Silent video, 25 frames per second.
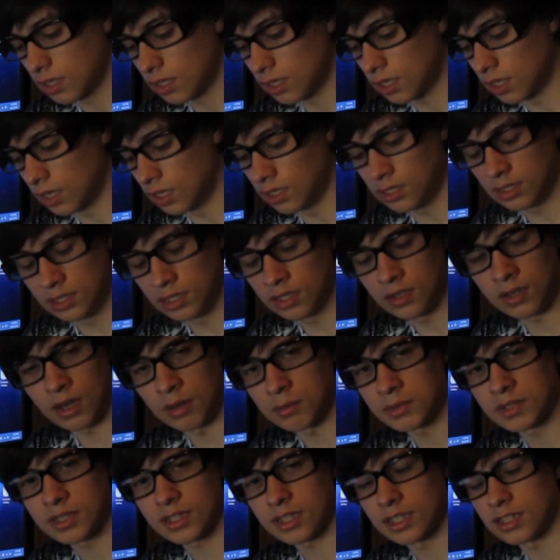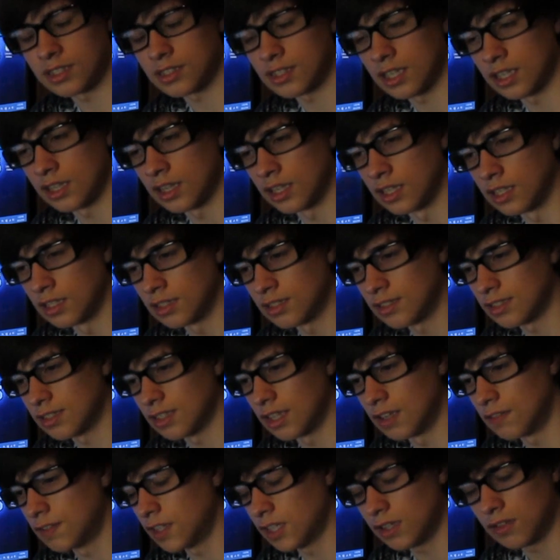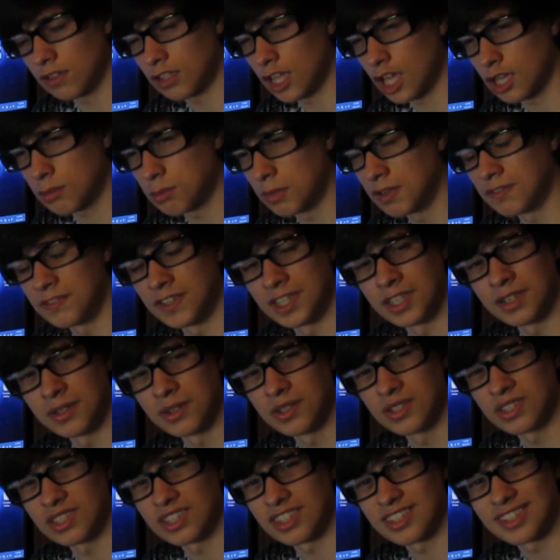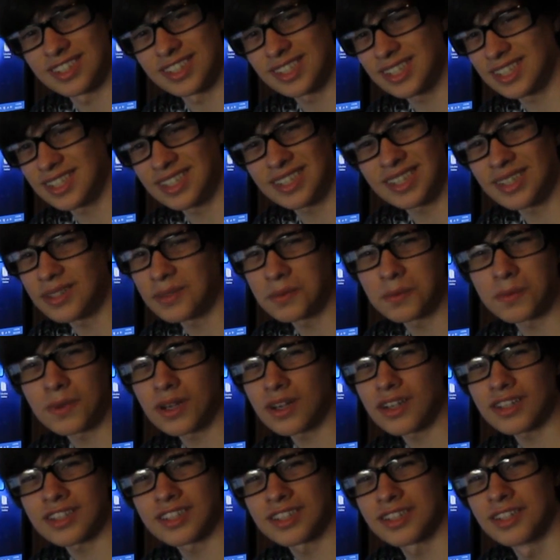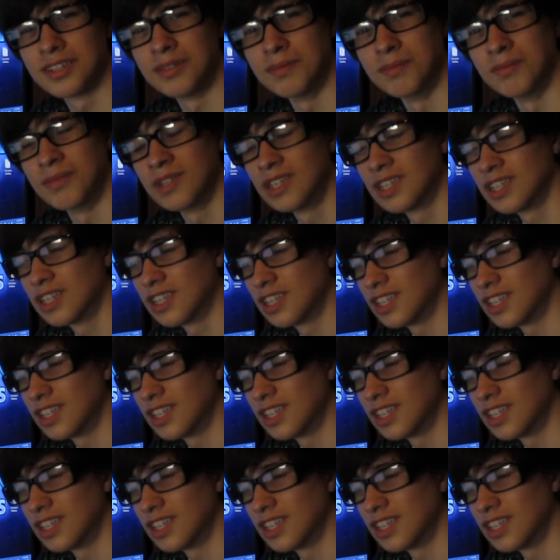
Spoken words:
And you know, I'm just gonna say this. If you don't like my videos, don't watch them.